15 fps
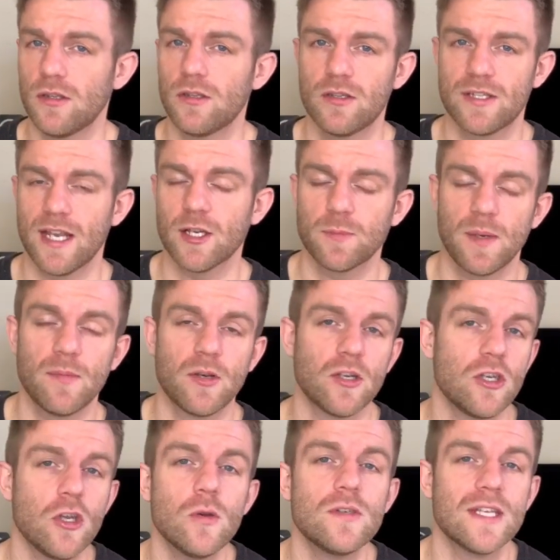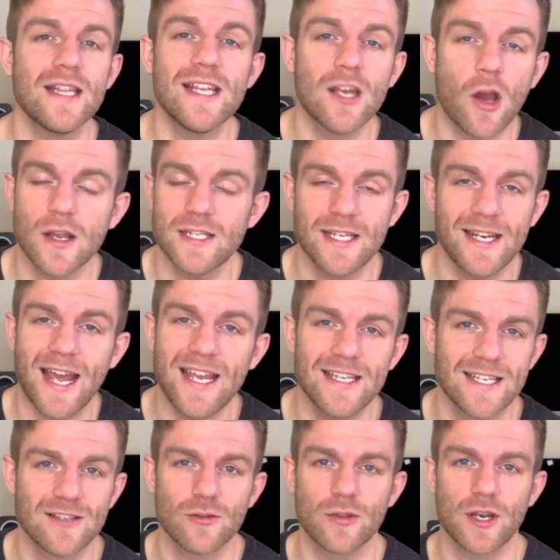salespeople could use in the
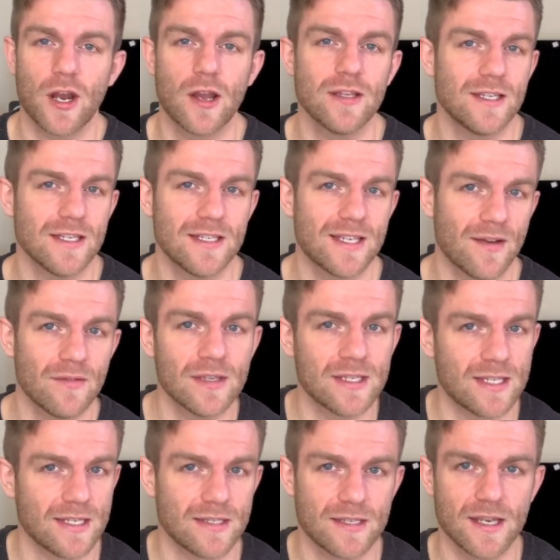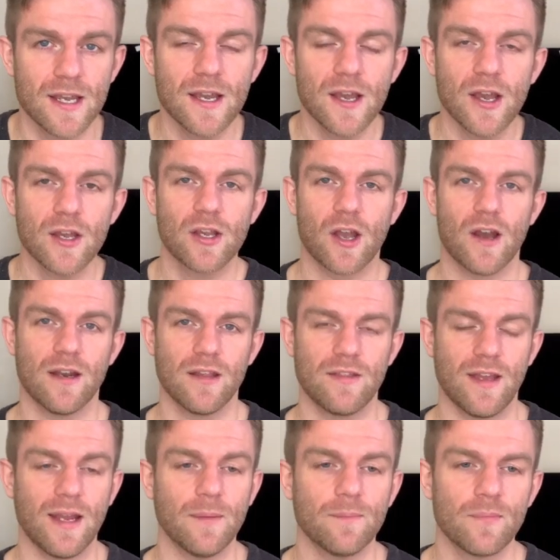1980s or the 1970s kind of
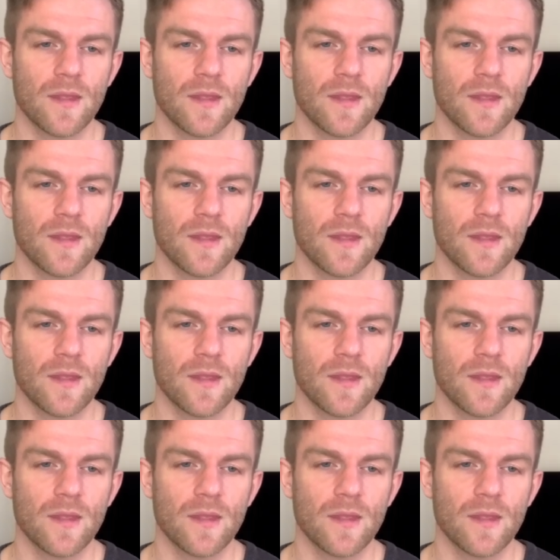thing.